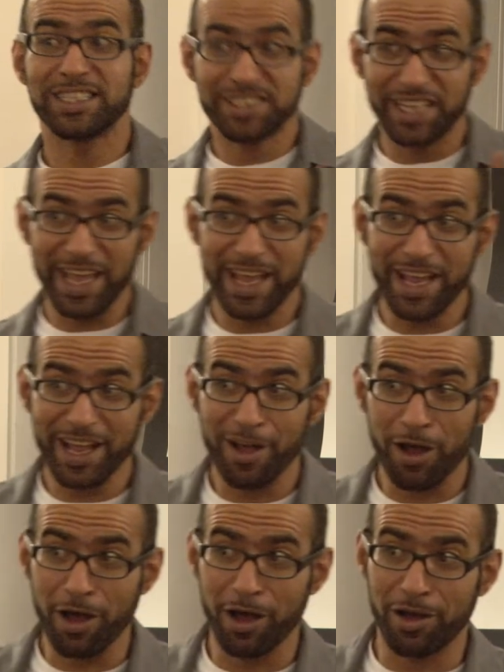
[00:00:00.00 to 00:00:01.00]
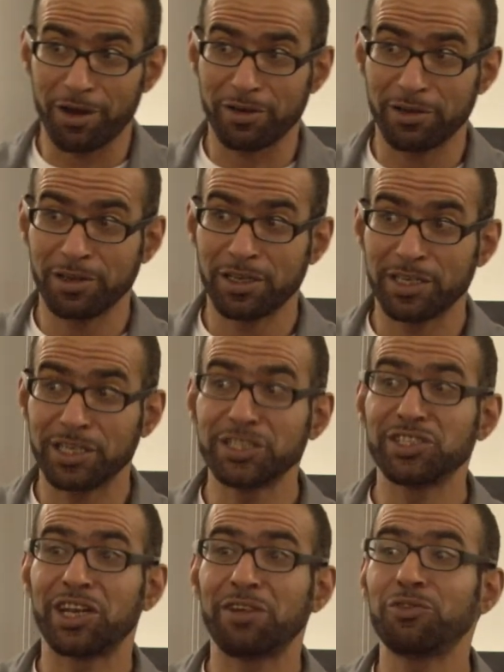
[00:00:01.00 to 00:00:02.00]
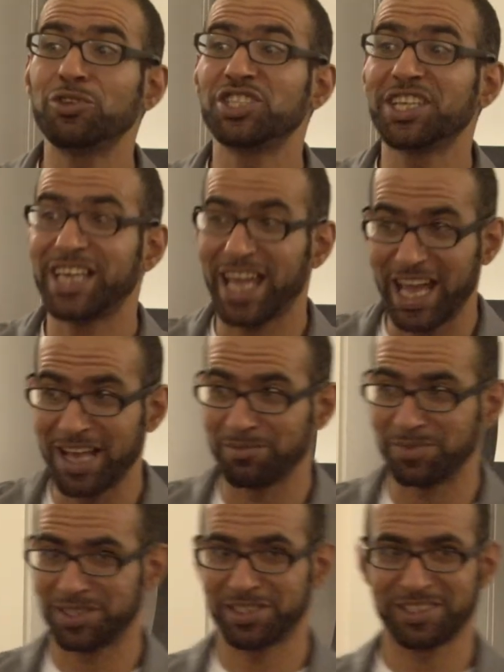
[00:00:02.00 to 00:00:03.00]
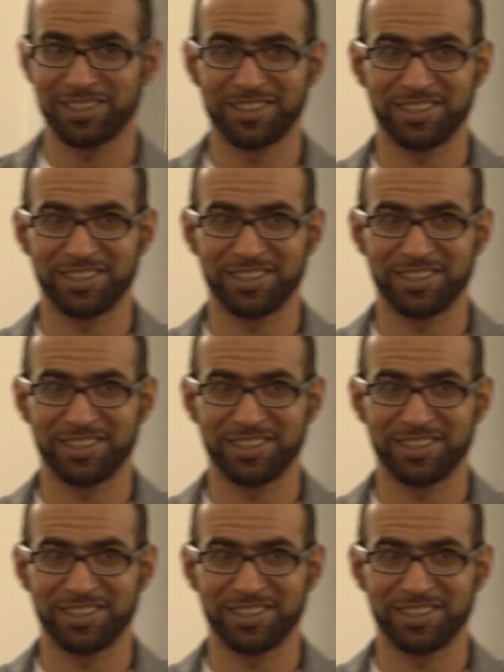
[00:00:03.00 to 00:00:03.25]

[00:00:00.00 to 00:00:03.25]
They are in the refugee camps.